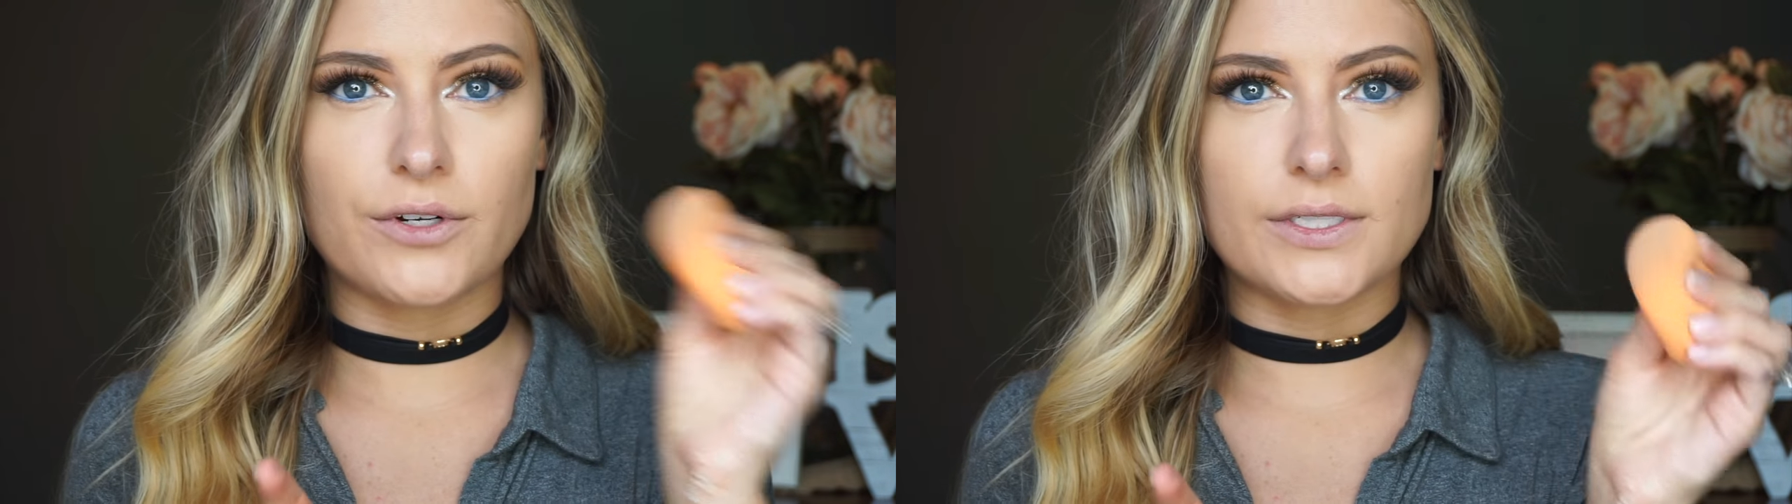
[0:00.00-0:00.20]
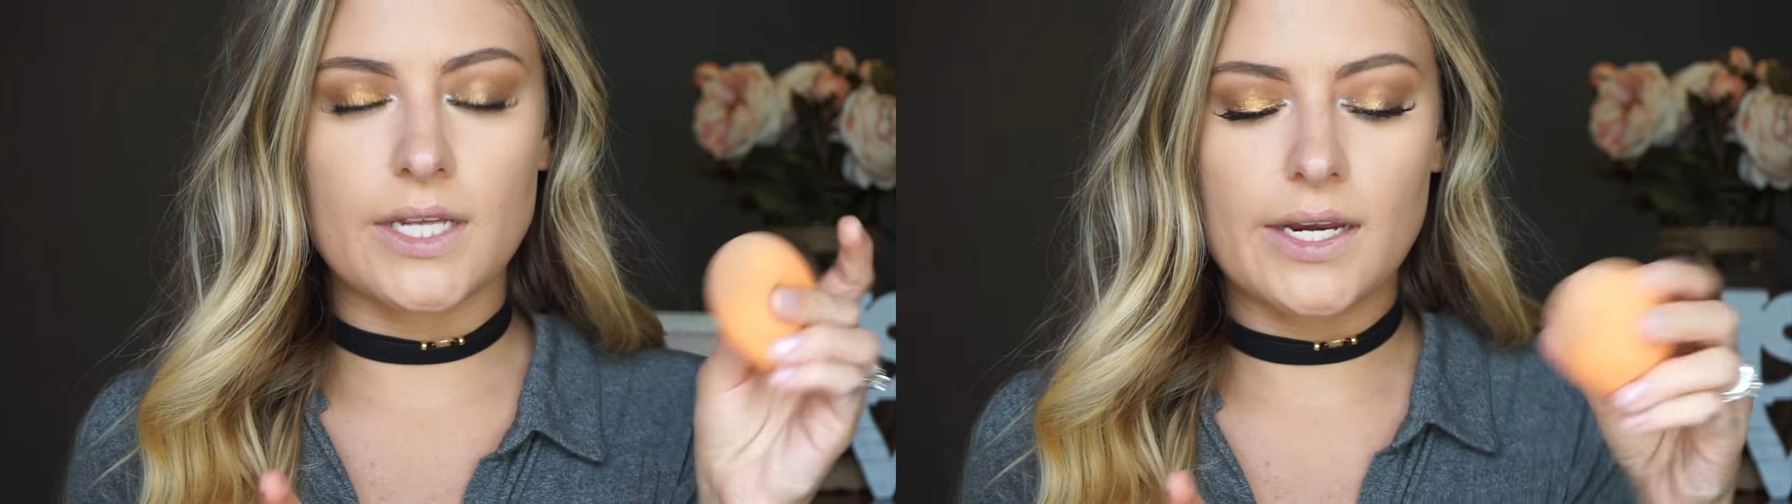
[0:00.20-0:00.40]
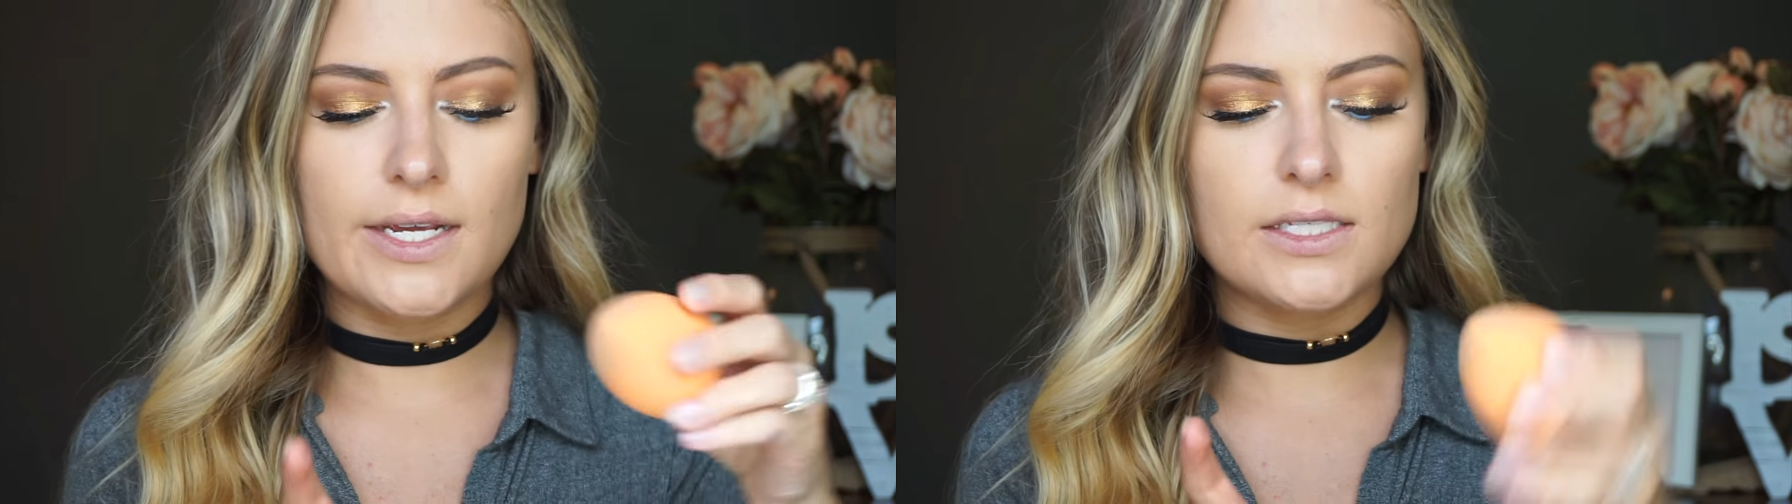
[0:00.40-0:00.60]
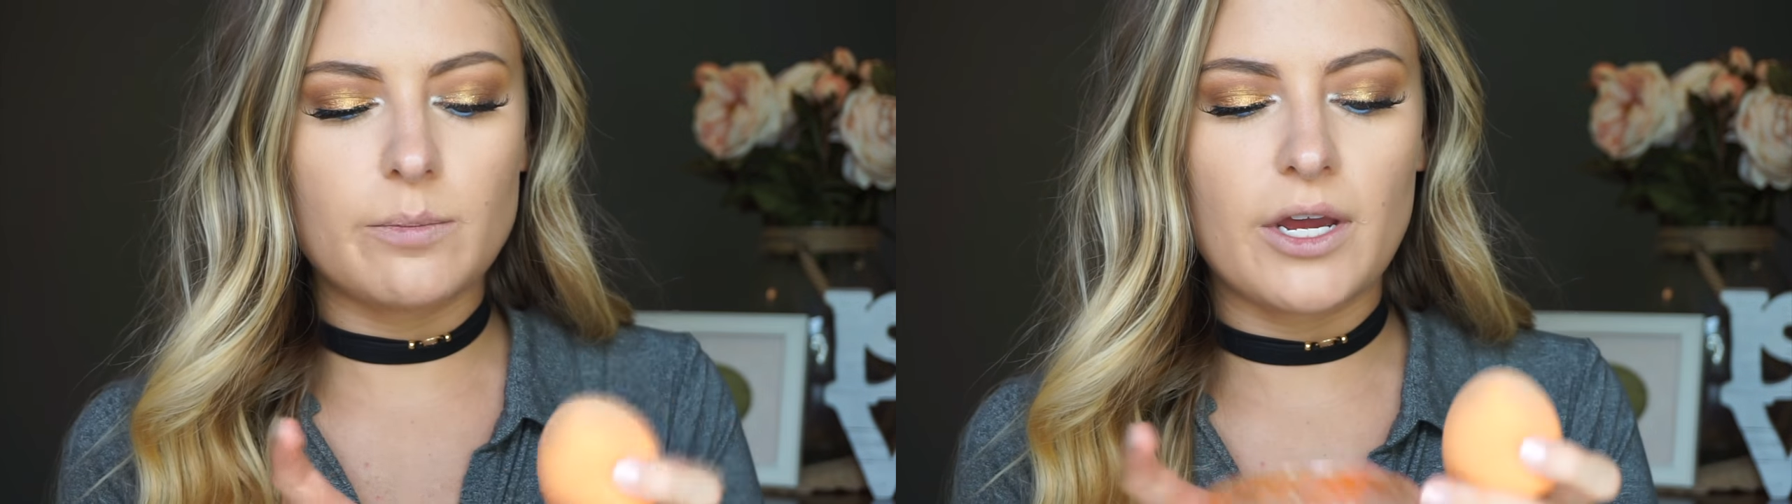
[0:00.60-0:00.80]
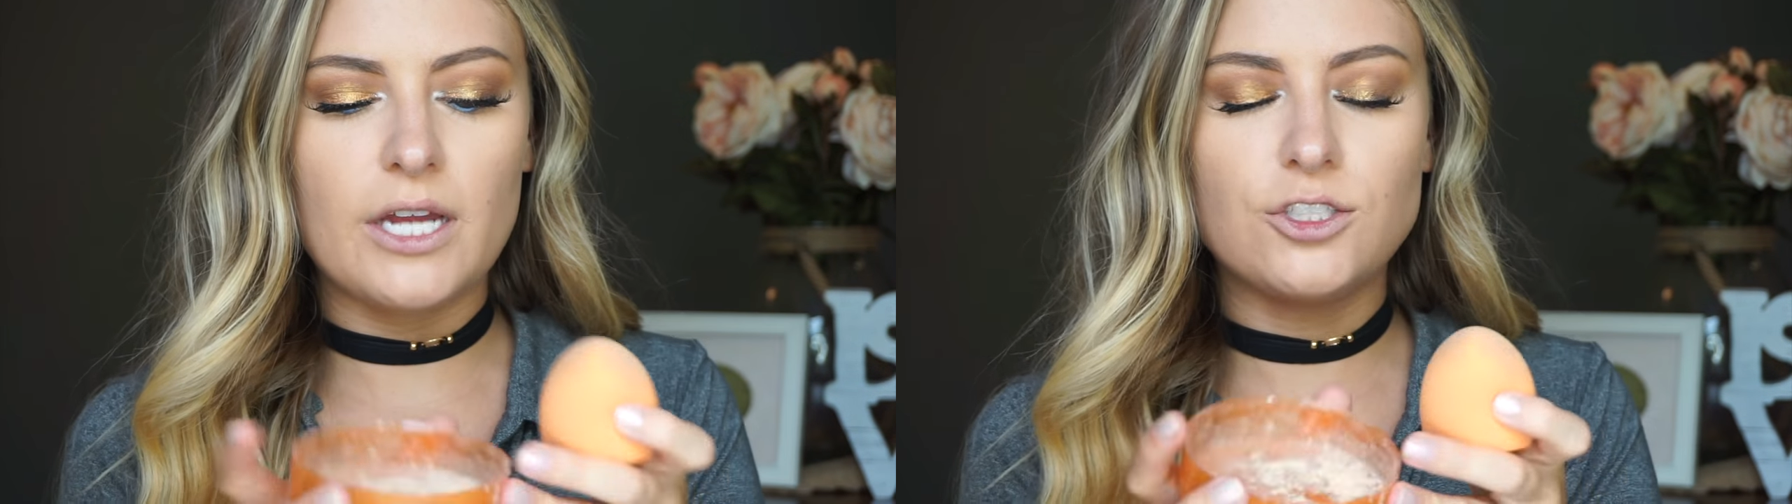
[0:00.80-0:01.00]
Real Technique
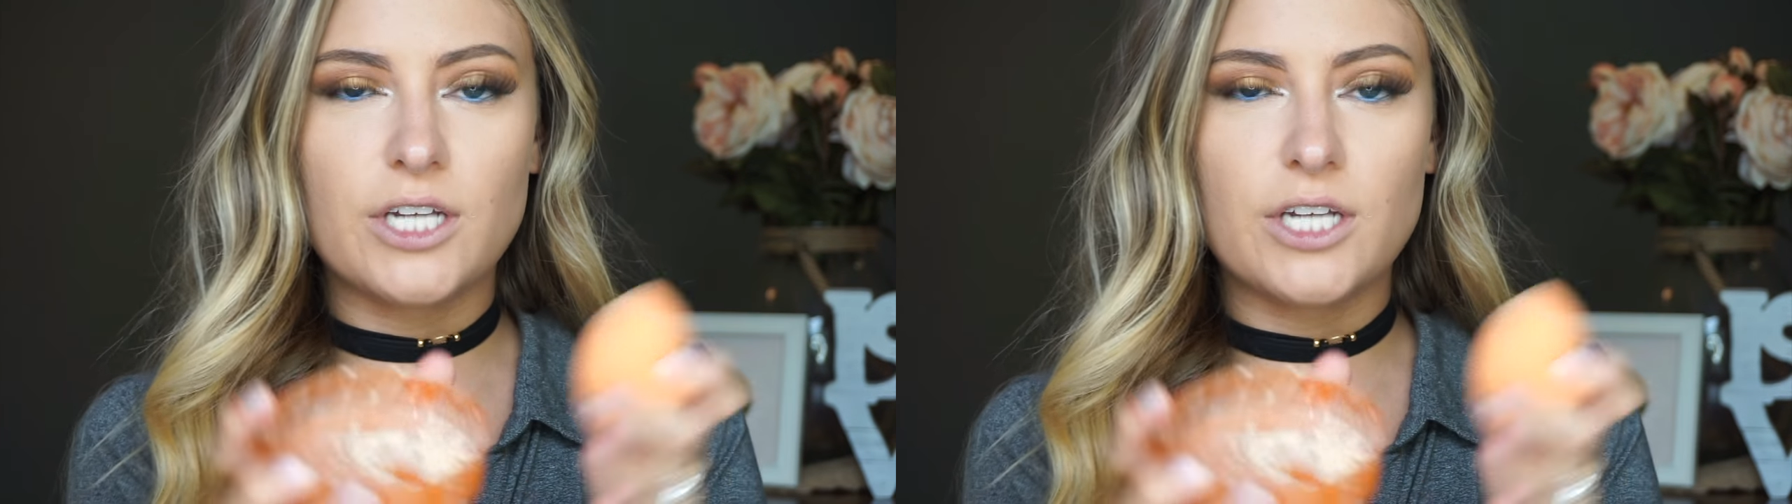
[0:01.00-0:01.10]
sponge,